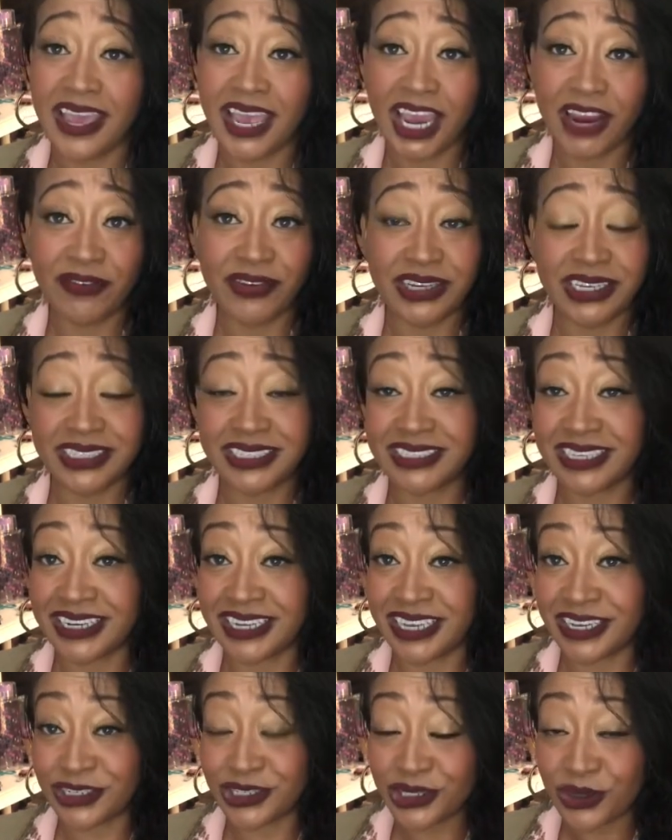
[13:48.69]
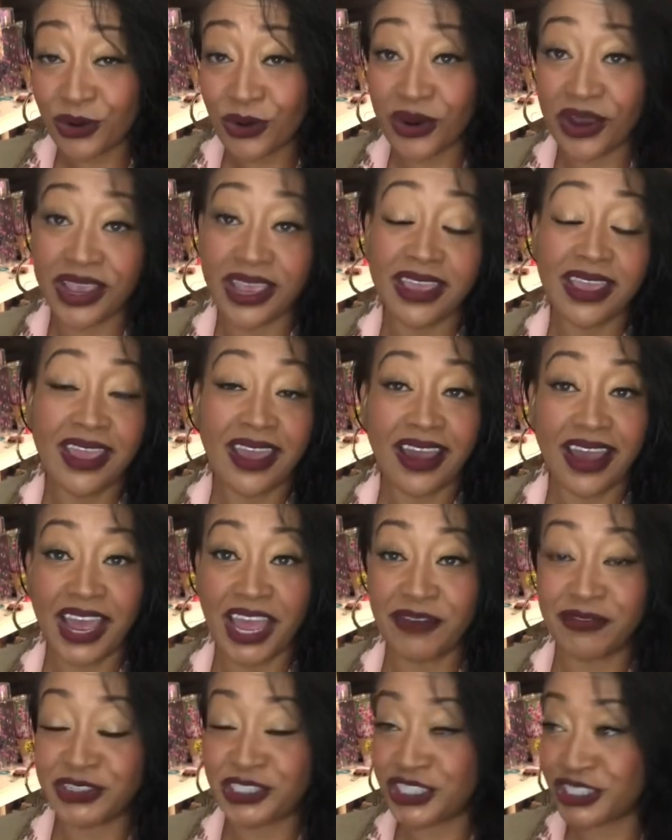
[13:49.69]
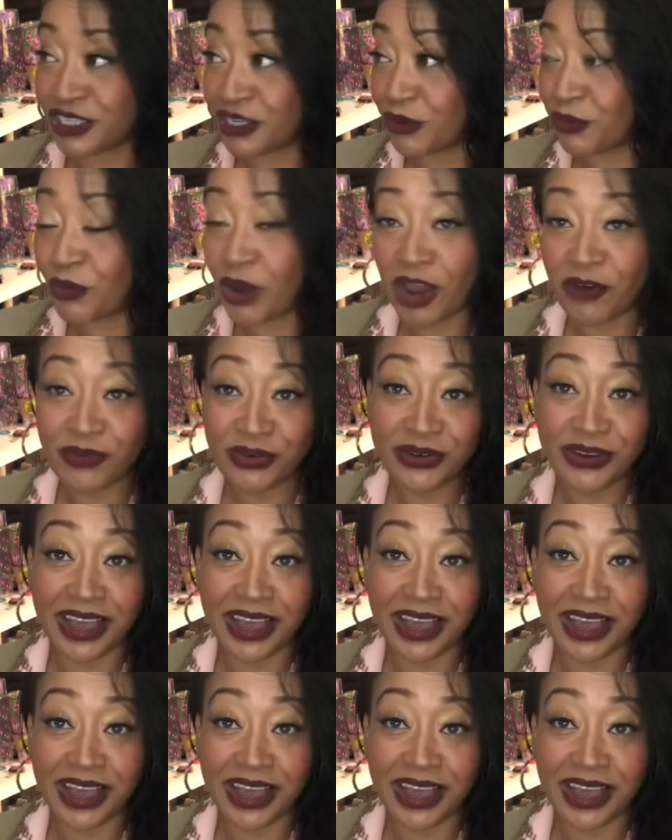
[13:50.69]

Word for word: Every kid's going to get a toy. I have a chicken and waffle